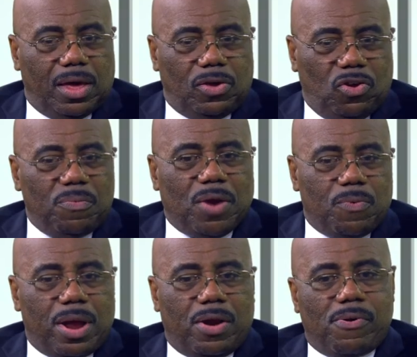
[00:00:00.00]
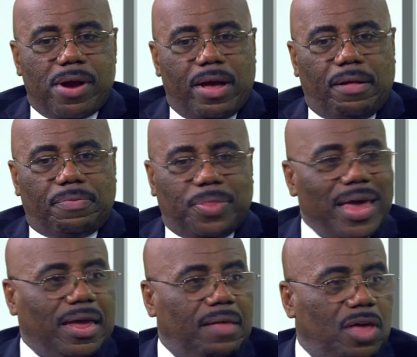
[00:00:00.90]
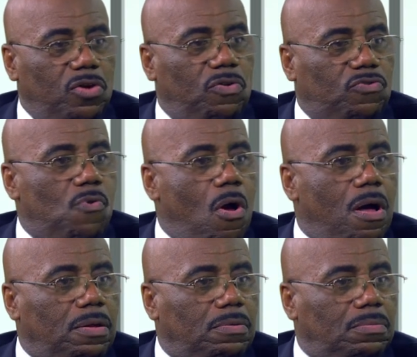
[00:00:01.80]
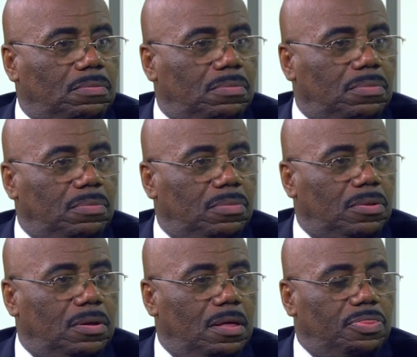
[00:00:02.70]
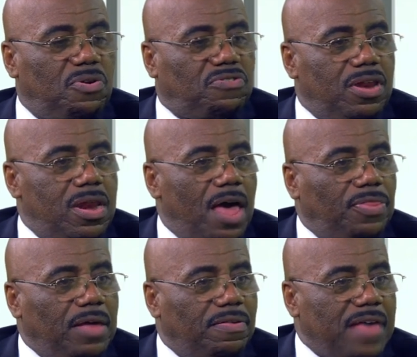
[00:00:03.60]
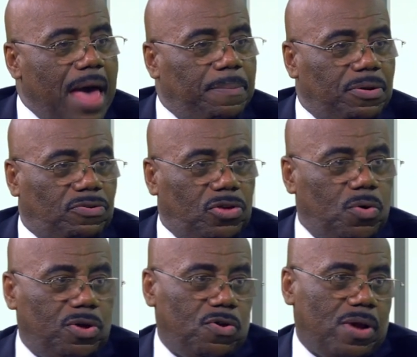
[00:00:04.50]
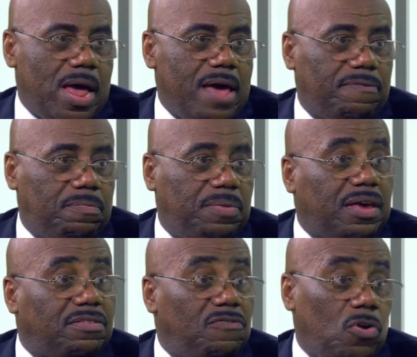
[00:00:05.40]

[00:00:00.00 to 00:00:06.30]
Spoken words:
you've been running around thinking that you're strong. There's nothing that's happened to you in your life because of